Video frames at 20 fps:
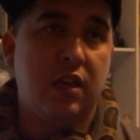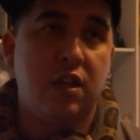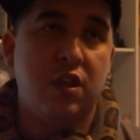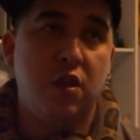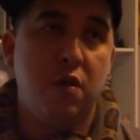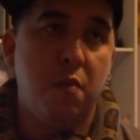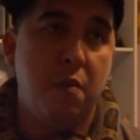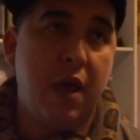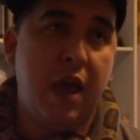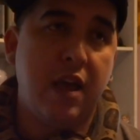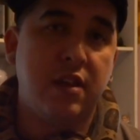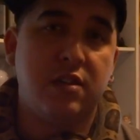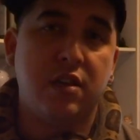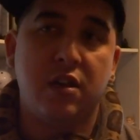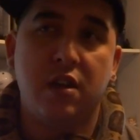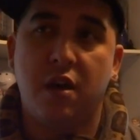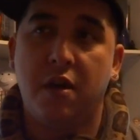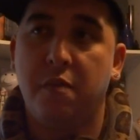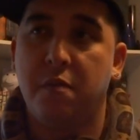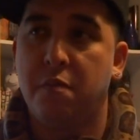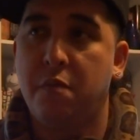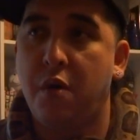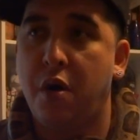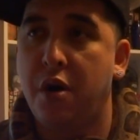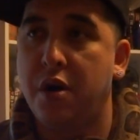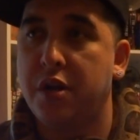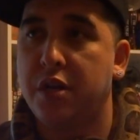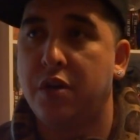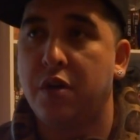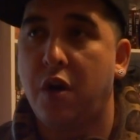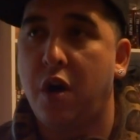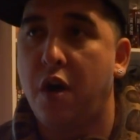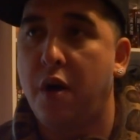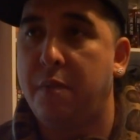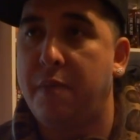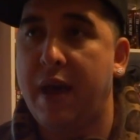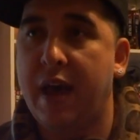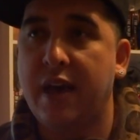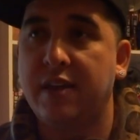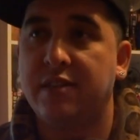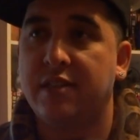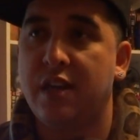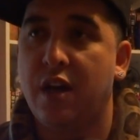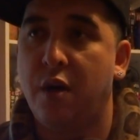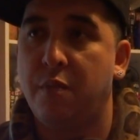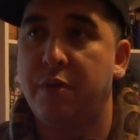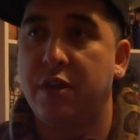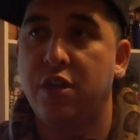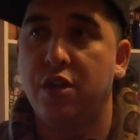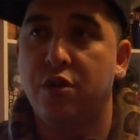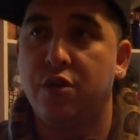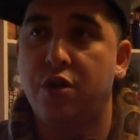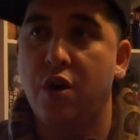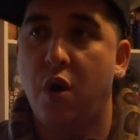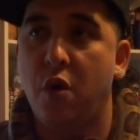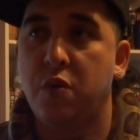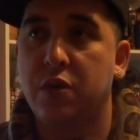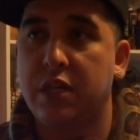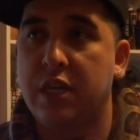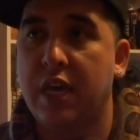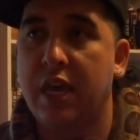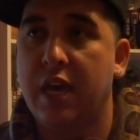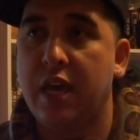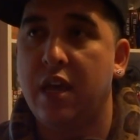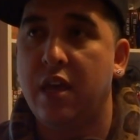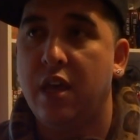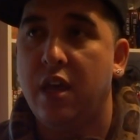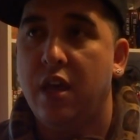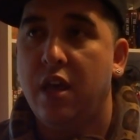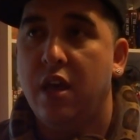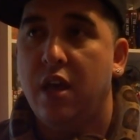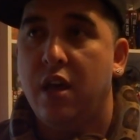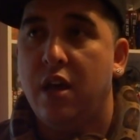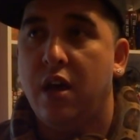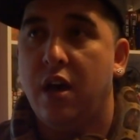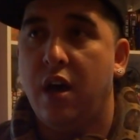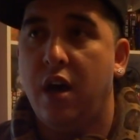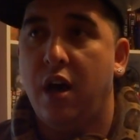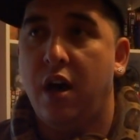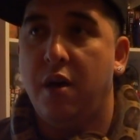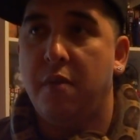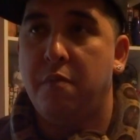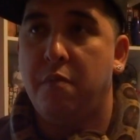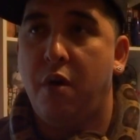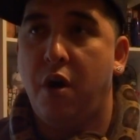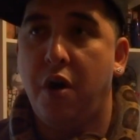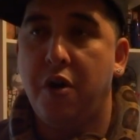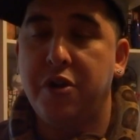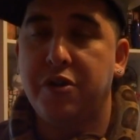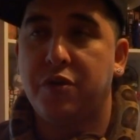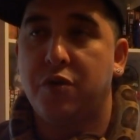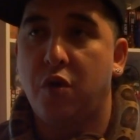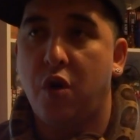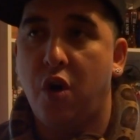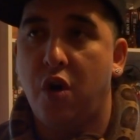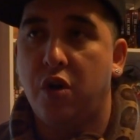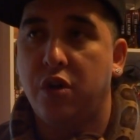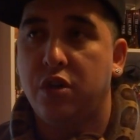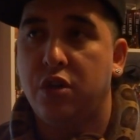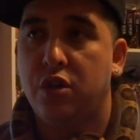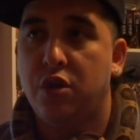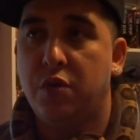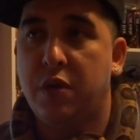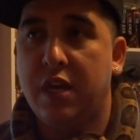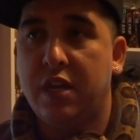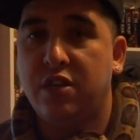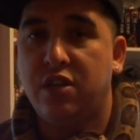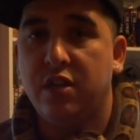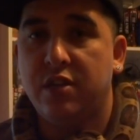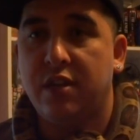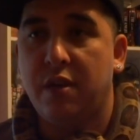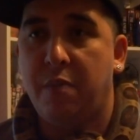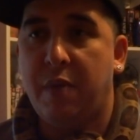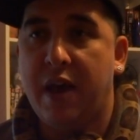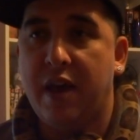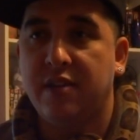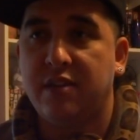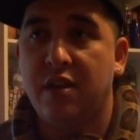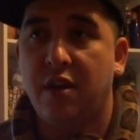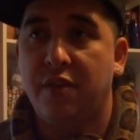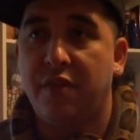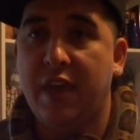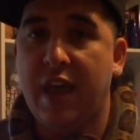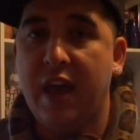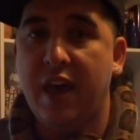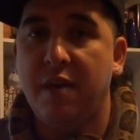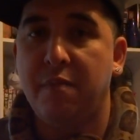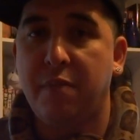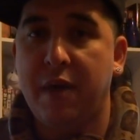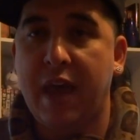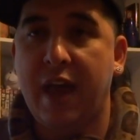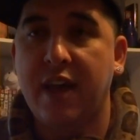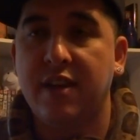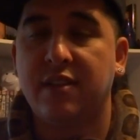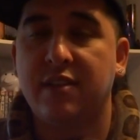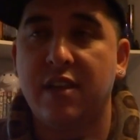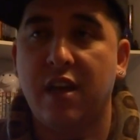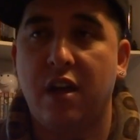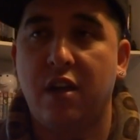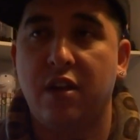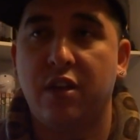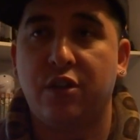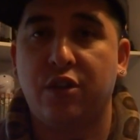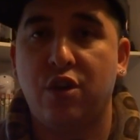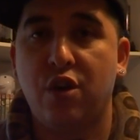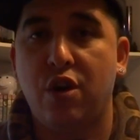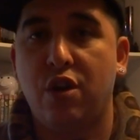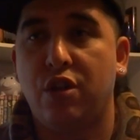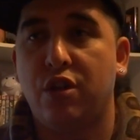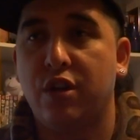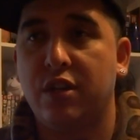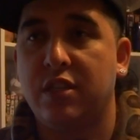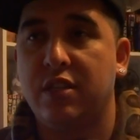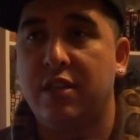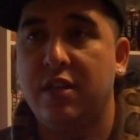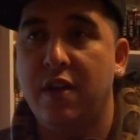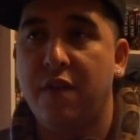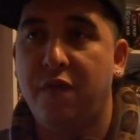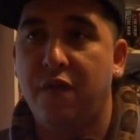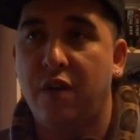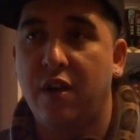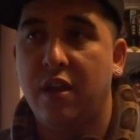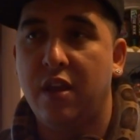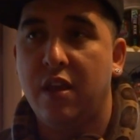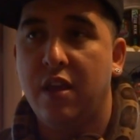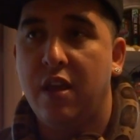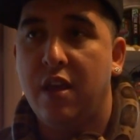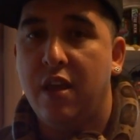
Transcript: you imagine a Mardi Gras pastel, but you don't get Mardi Gras, you get just a pastel. That pastel is going to look different